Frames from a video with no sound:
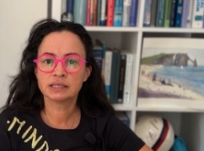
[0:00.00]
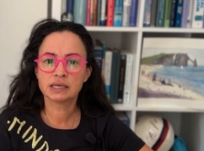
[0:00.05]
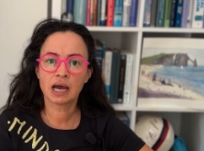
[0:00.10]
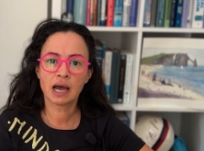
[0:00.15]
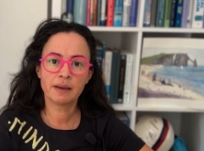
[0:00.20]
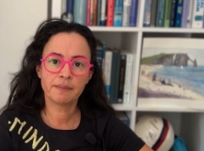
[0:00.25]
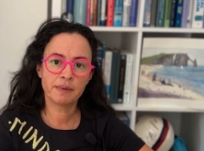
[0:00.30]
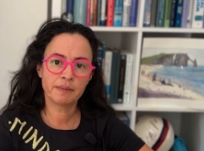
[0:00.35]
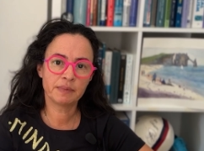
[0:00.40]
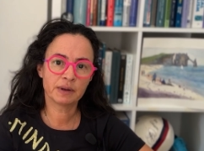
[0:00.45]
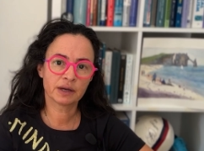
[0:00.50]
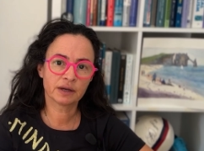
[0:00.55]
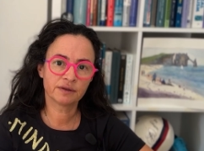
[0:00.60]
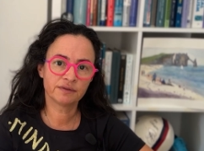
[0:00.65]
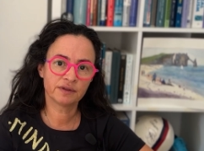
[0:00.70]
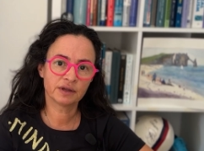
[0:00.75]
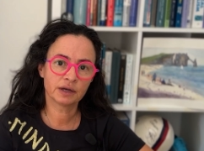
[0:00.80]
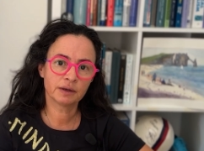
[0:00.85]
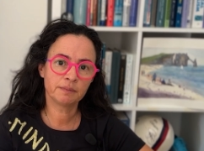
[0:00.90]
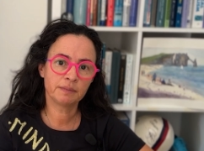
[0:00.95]
hyperbaric
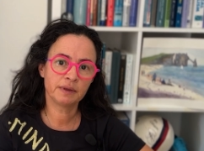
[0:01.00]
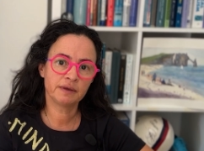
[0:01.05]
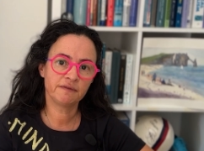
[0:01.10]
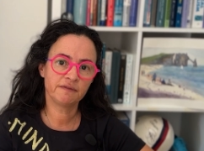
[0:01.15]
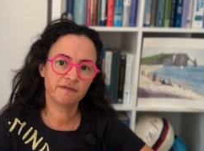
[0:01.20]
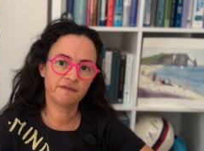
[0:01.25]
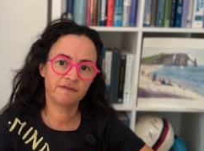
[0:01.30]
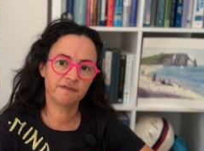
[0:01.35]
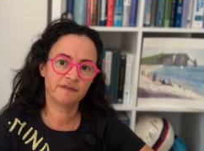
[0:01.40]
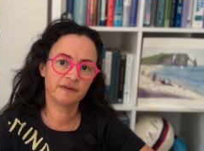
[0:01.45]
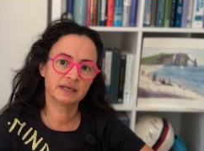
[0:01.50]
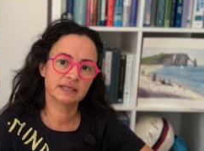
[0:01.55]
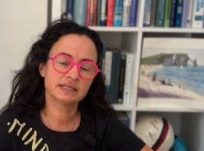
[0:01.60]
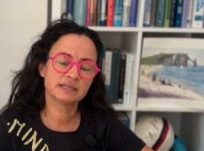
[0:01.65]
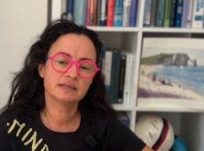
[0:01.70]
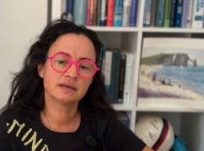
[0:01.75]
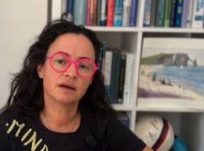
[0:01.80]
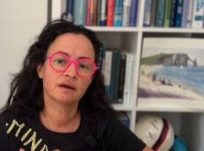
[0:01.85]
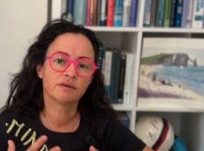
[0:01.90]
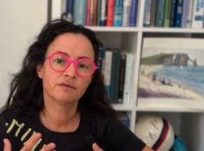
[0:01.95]
therapy
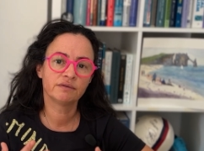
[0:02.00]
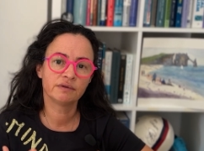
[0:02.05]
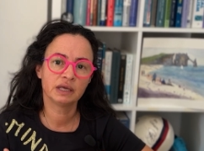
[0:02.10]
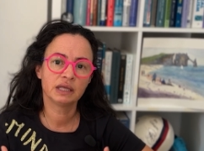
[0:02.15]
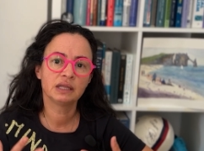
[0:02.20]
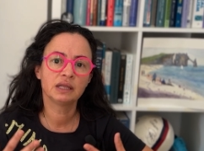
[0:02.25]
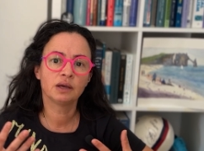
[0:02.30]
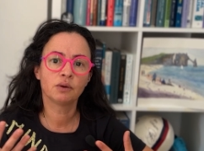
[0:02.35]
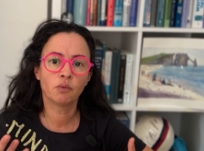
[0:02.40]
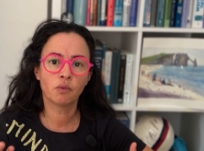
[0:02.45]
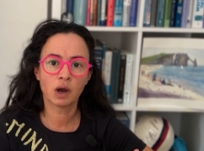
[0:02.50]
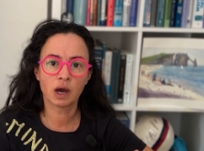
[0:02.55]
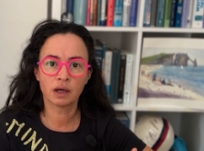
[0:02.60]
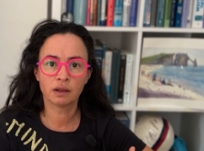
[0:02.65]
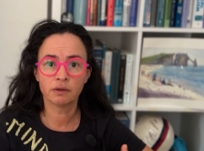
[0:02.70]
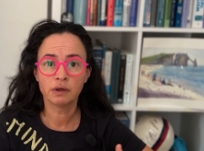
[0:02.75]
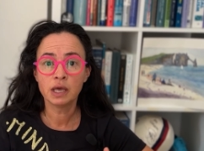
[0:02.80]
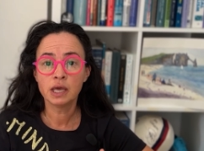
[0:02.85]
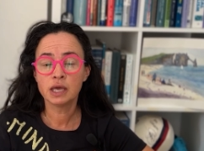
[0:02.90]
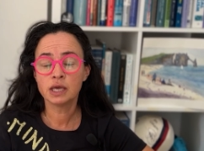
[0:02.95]
fits really
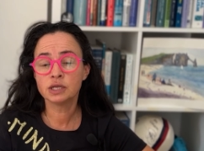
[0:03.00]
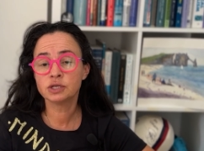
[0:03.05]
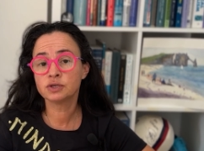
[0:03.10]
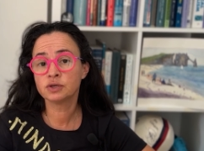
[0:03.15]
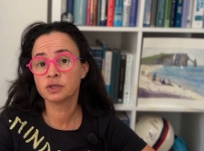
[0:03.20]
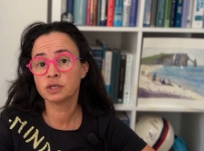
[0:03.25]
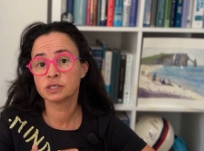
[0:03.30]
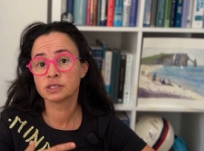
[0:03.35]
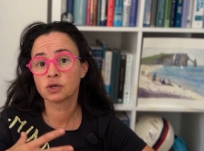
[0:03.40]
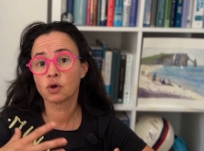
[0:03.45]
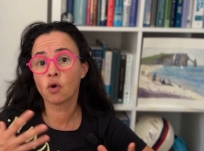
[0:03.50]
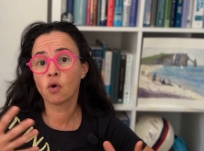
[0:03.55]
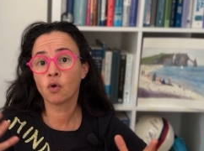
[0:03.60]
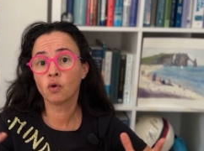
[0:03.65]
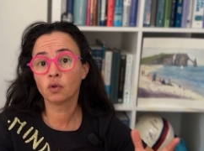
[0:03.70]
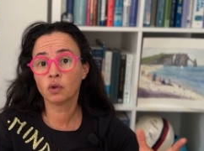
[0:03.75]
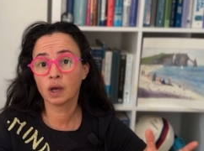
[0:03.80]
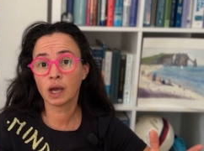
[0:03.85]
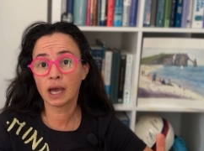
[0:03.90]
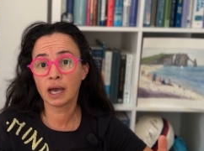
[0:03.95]
well into this
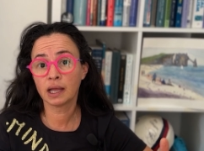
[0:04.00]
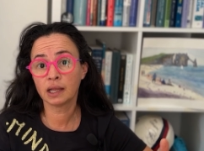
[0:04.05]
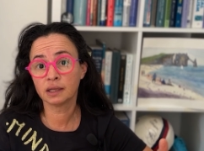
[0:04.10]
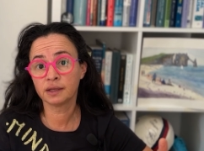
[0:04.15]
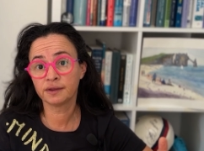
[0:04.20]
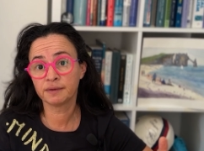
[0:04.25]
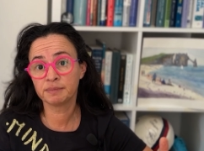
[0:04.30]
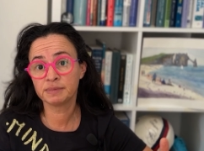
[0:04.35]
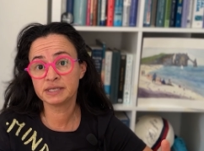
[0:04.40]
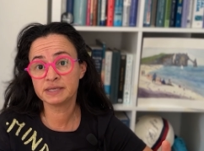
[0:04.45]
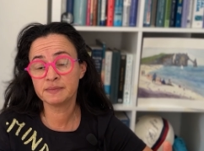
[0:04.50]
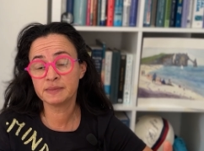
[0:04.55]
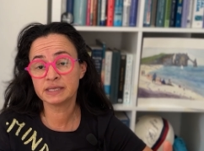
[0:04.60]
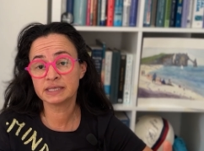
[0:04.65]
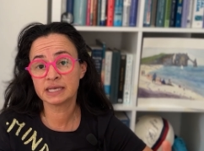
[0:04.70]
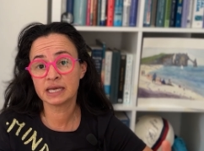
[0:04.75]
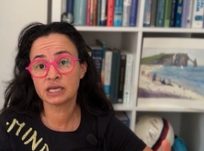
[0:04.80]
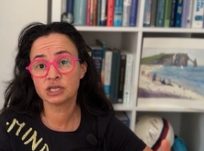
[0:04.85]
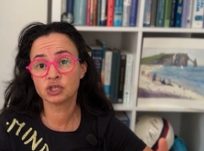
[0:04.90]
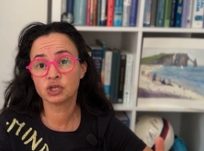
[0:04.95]
whole health
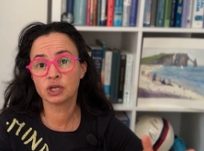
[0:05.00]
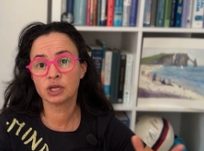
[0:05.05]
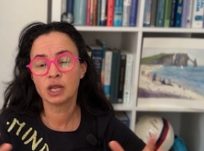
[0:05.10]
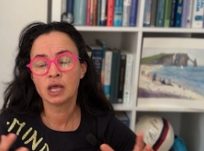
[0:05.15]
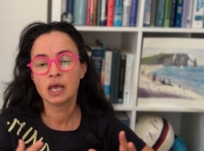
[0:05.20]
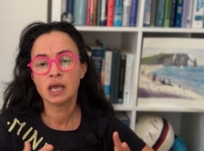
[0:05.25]
optimization